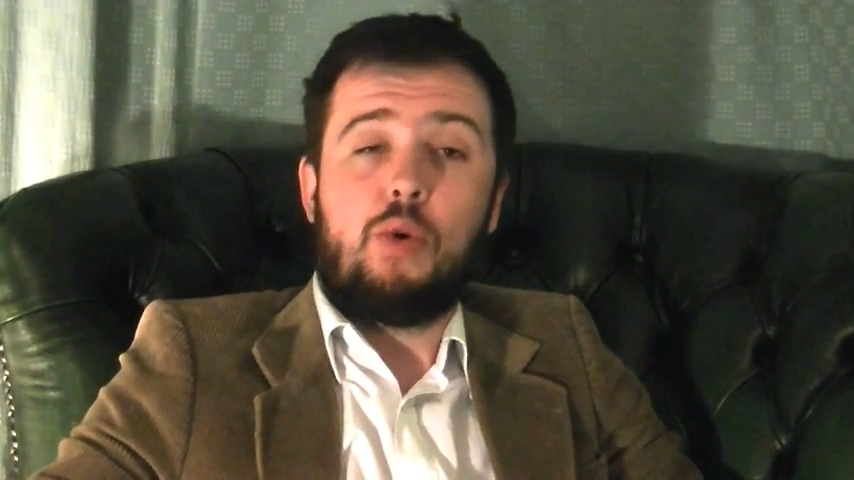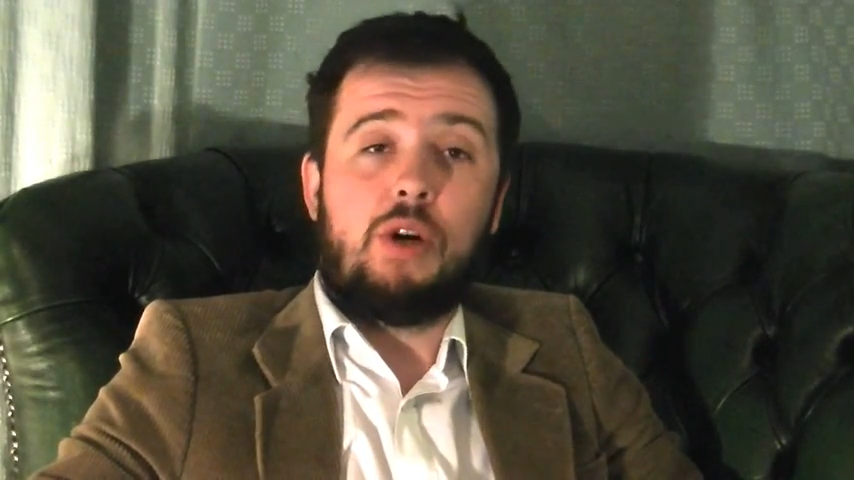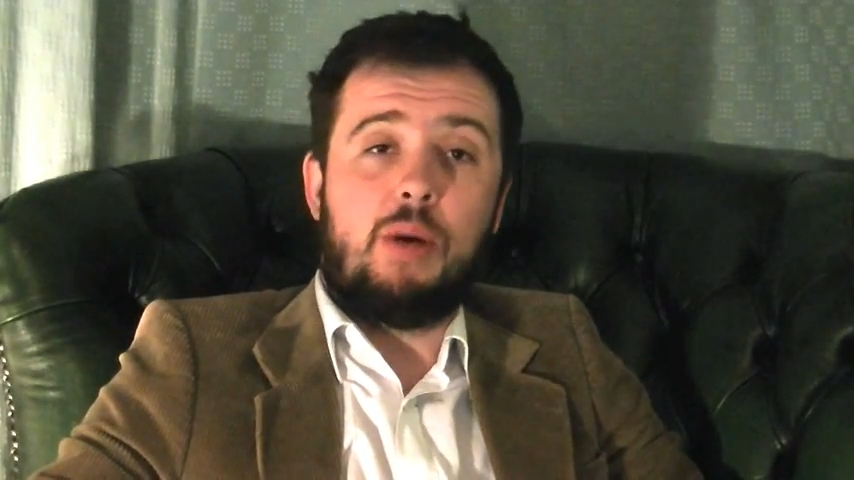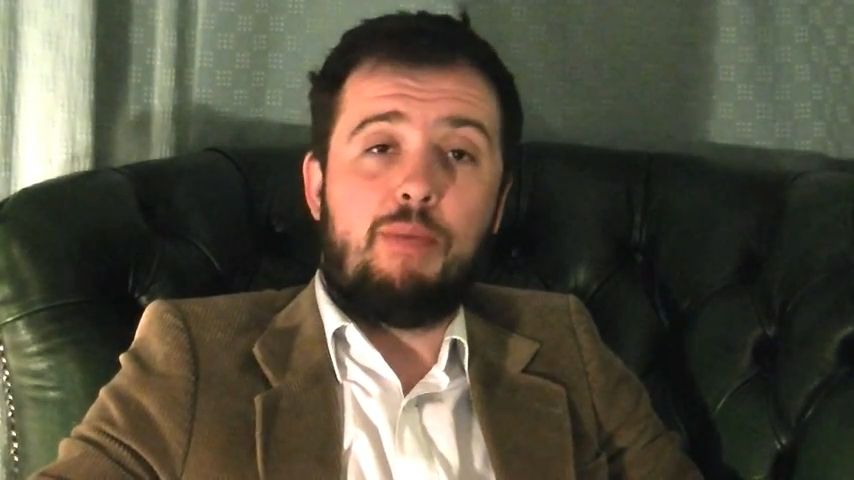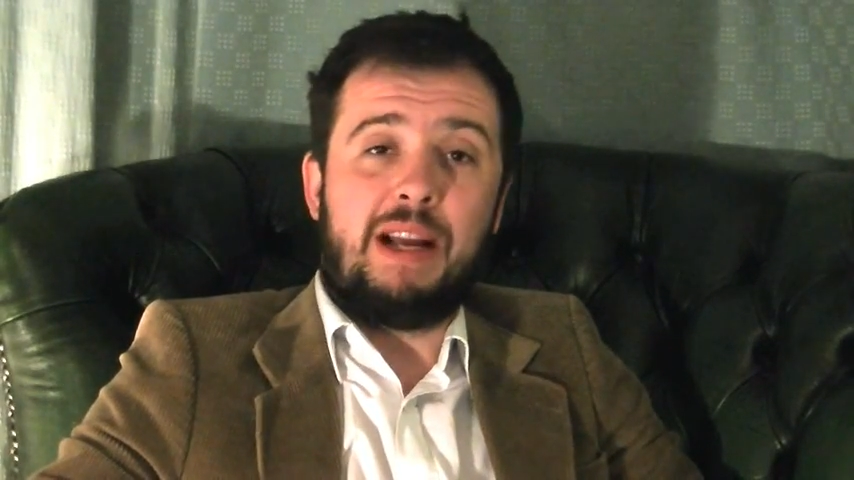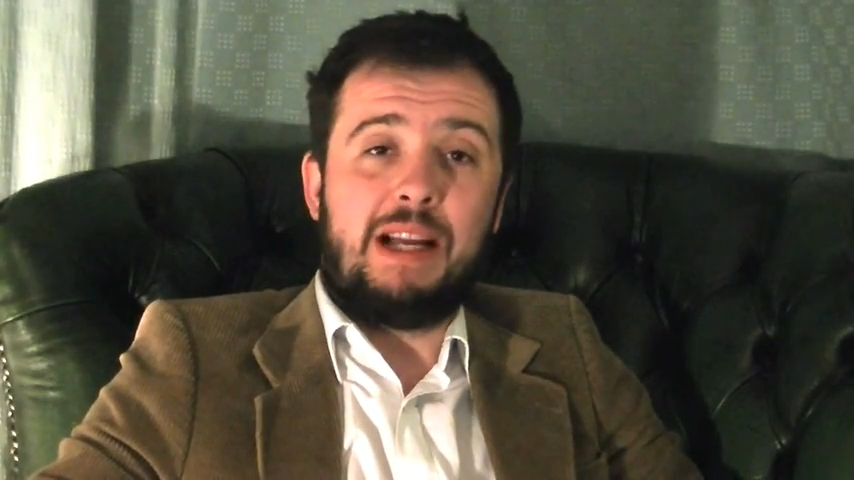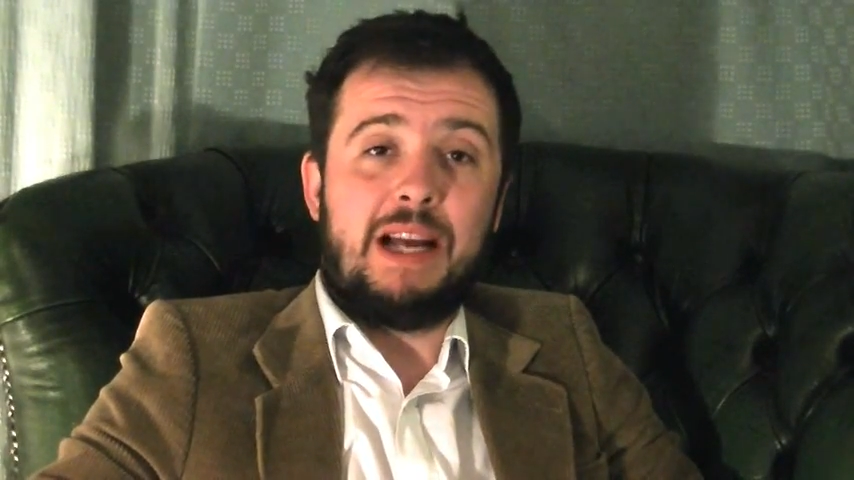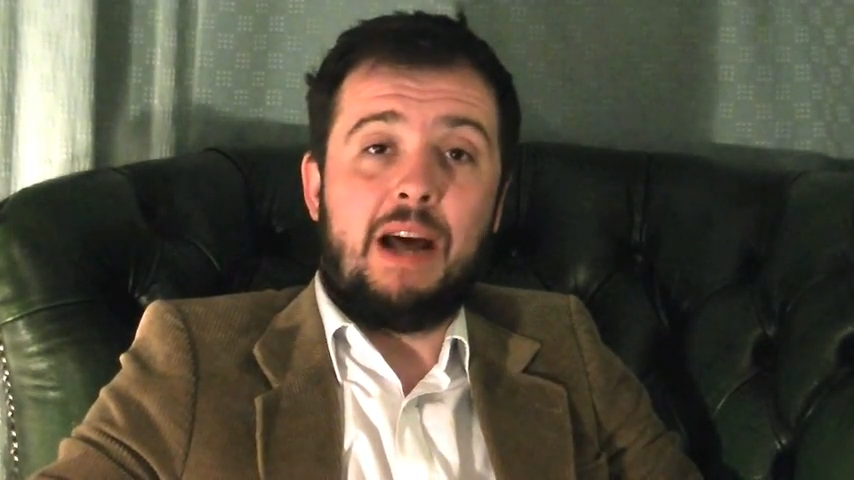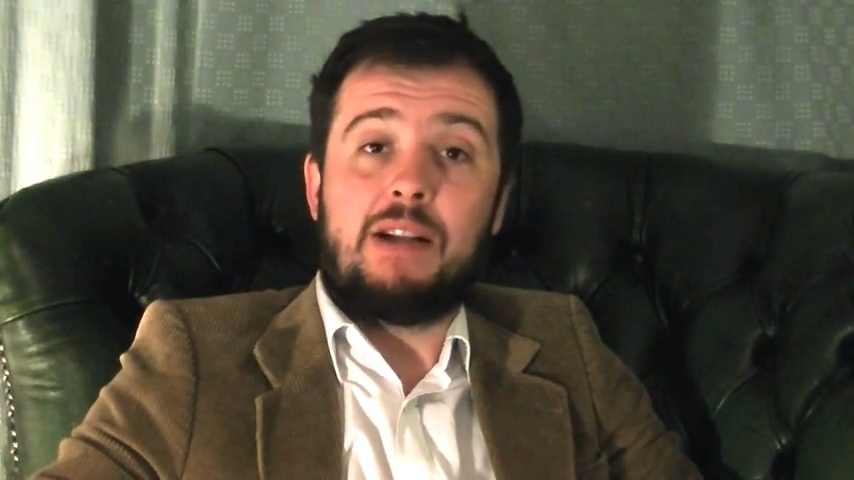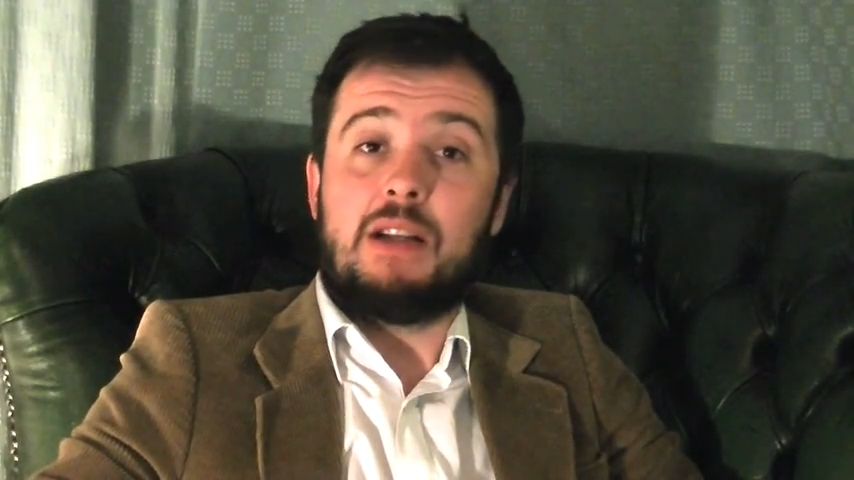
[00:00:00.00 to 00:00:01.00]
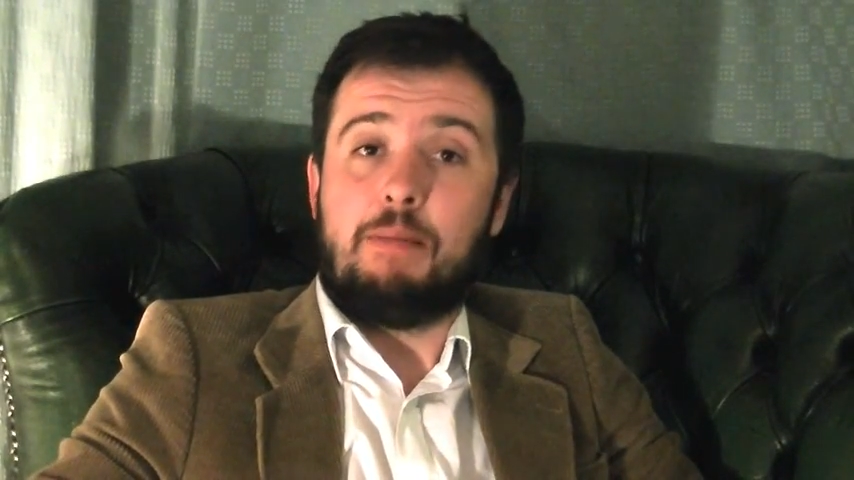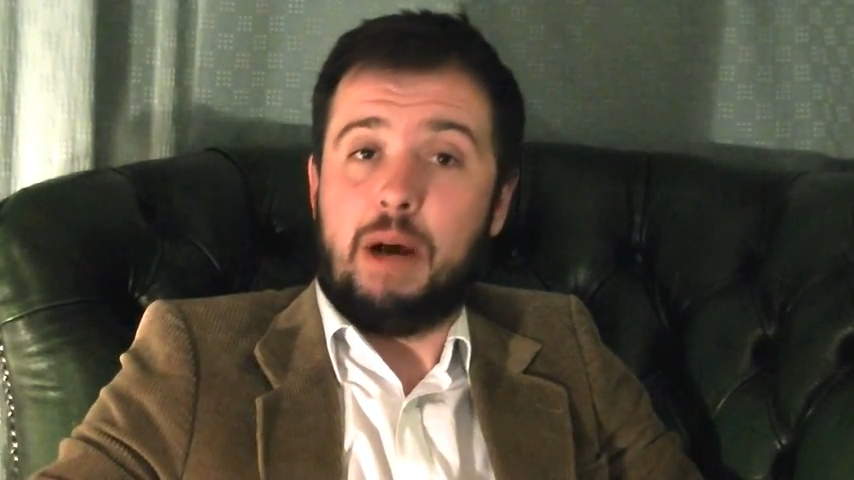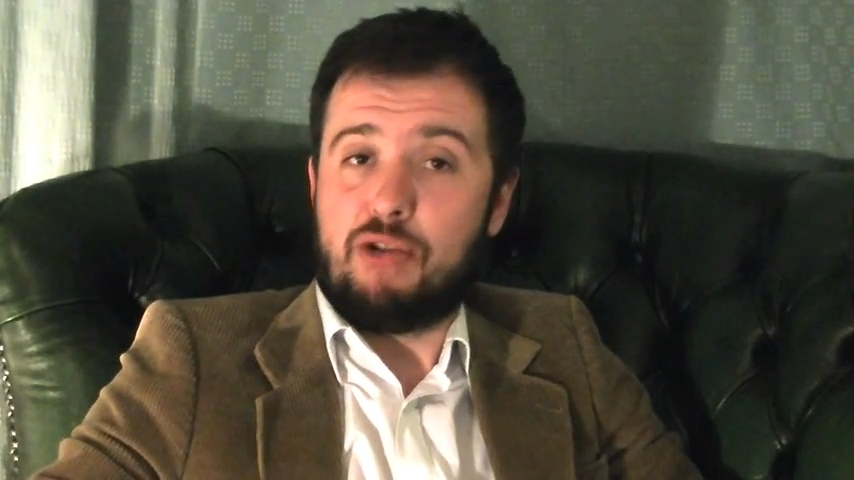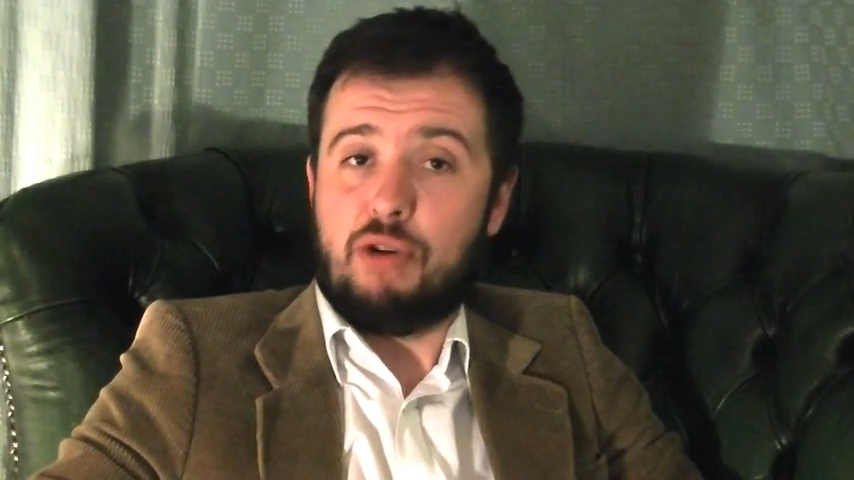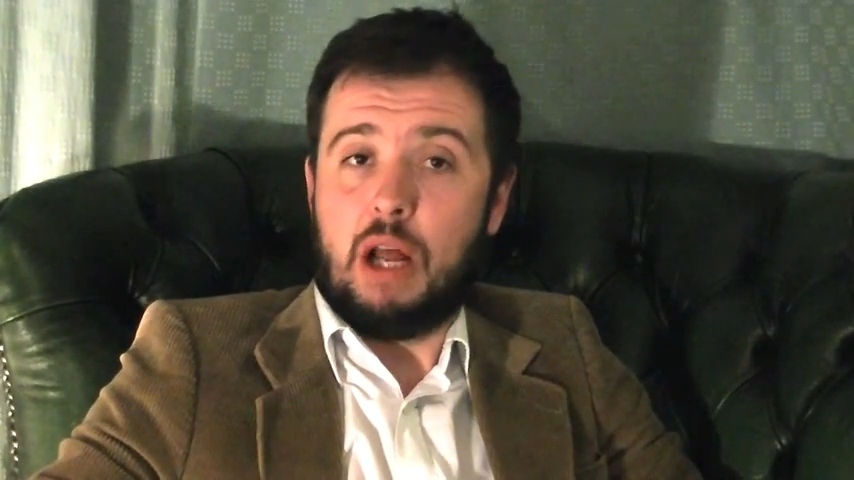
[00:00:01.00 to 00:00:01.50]
we're going to break it down into the
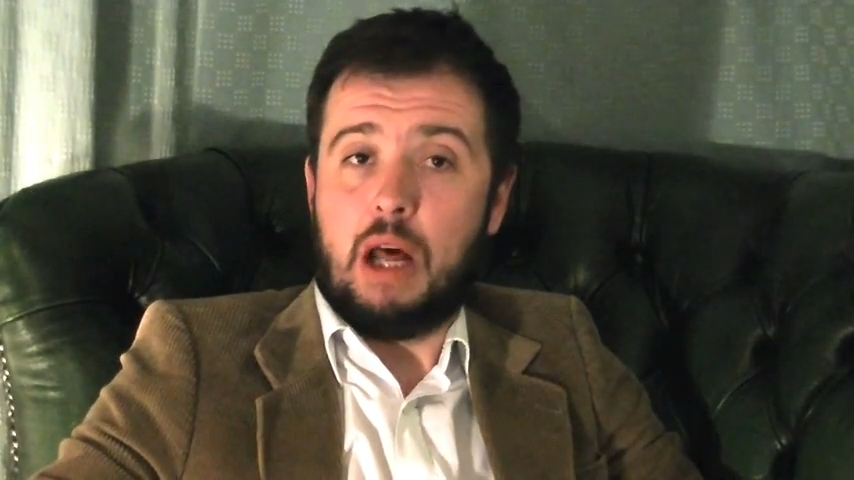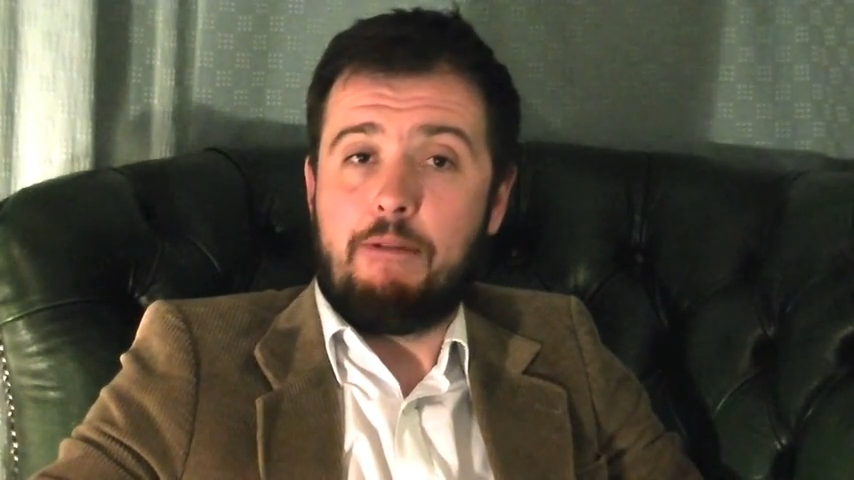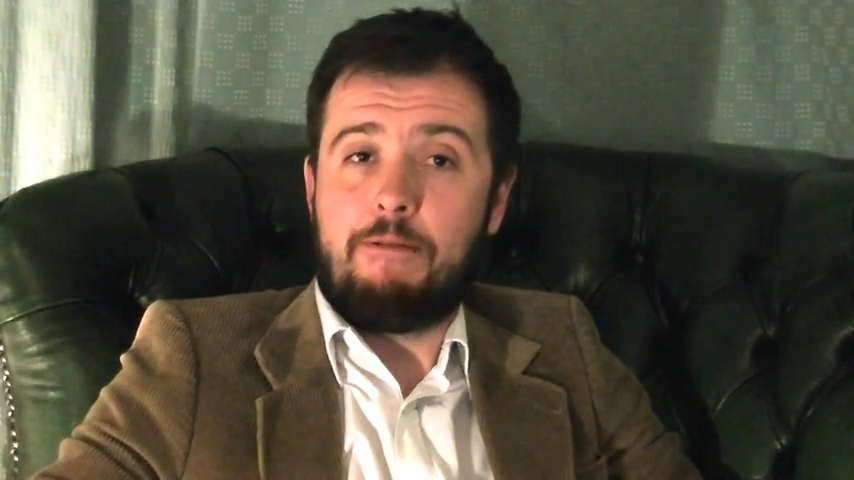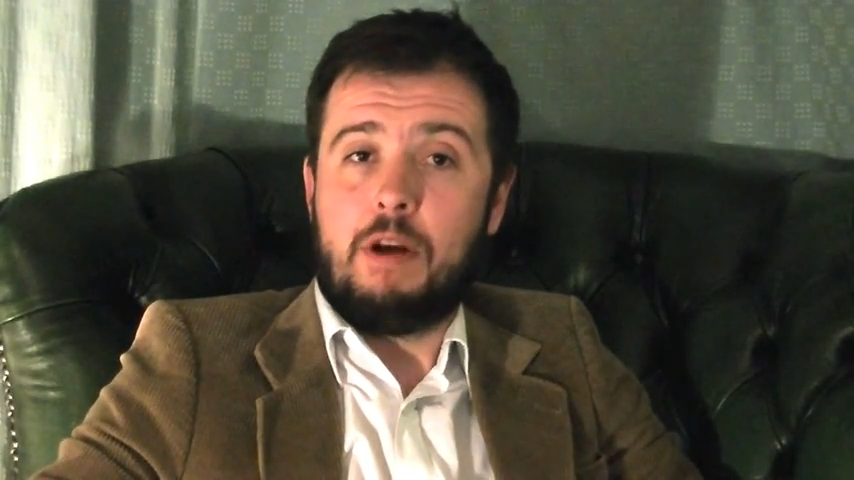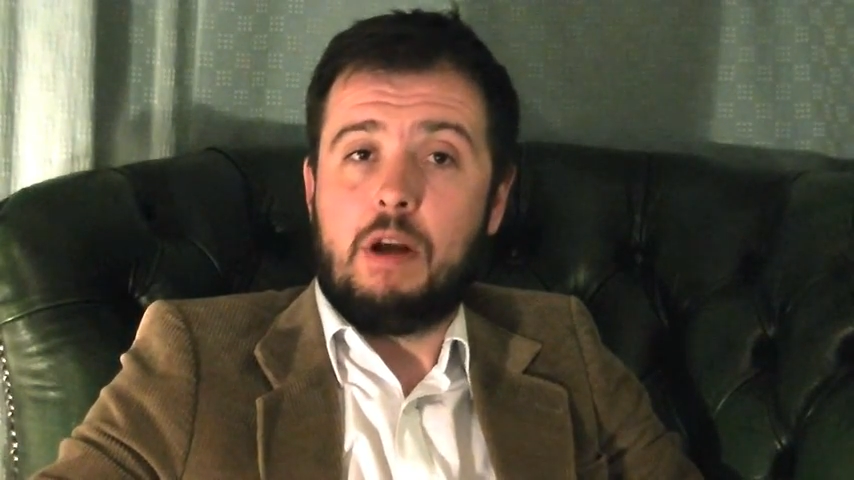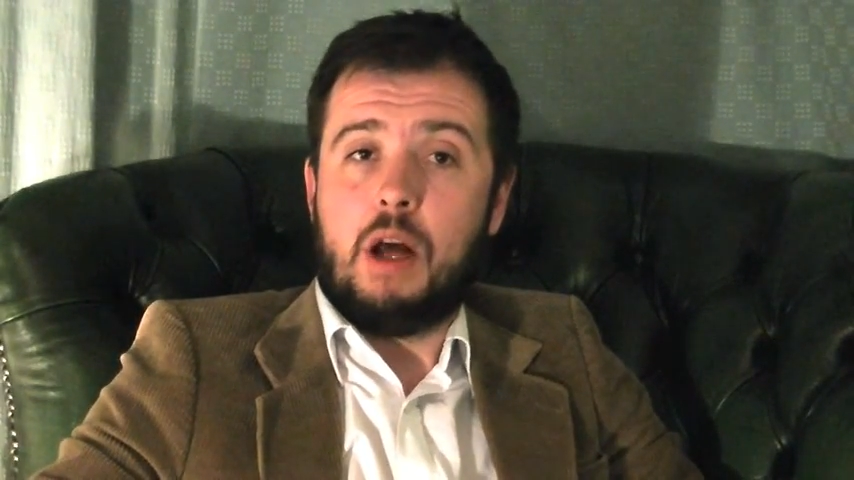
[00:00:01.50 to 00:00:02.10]
battery life,